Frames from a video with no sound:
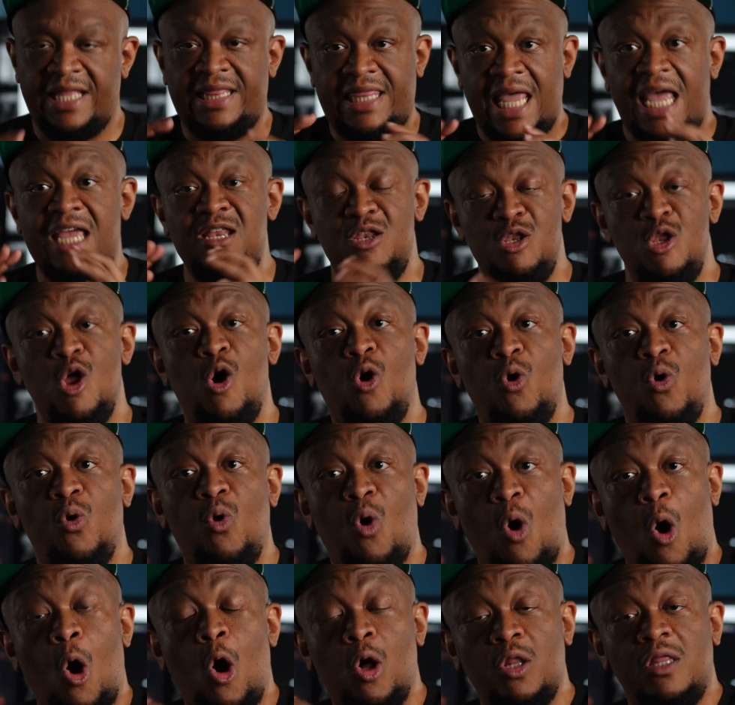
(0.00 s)
They
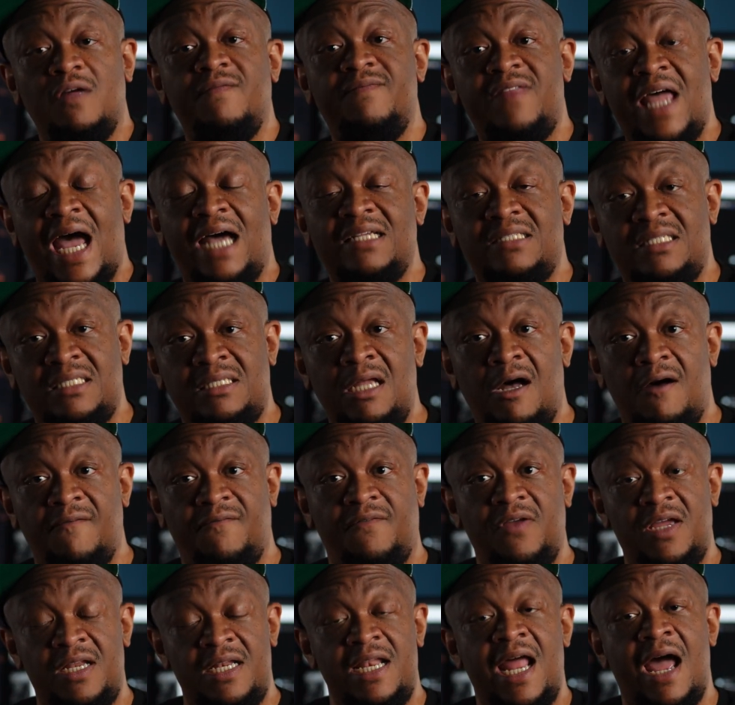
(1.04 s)
know all of that
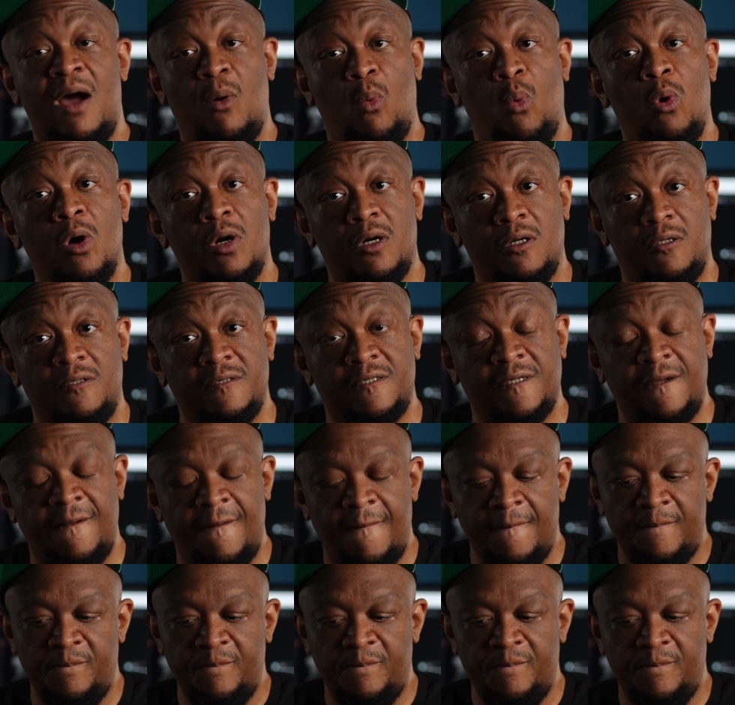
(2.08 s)
stuff in that world.